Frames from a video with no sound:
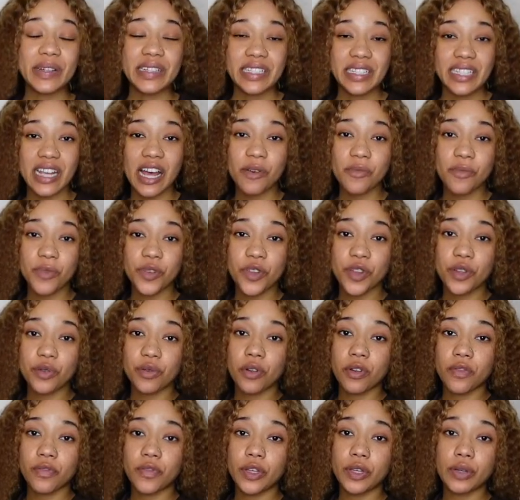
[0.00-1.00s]
it's time for the
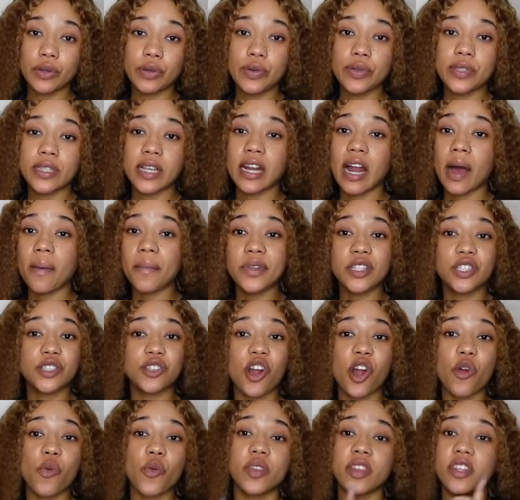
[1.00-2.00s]
reviews and I'm gonna
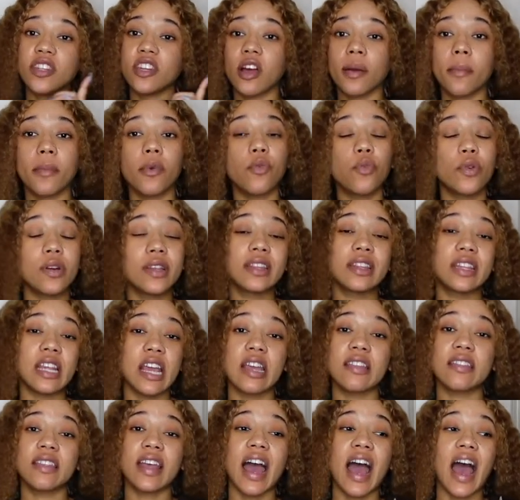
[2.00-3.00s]
start with the number one
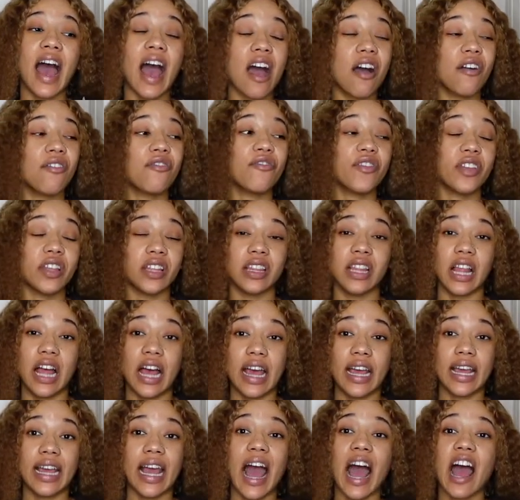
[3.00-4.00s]
thing that I feel
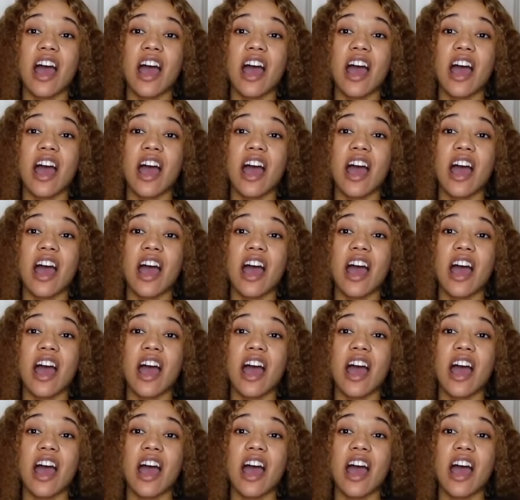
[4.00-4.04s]
like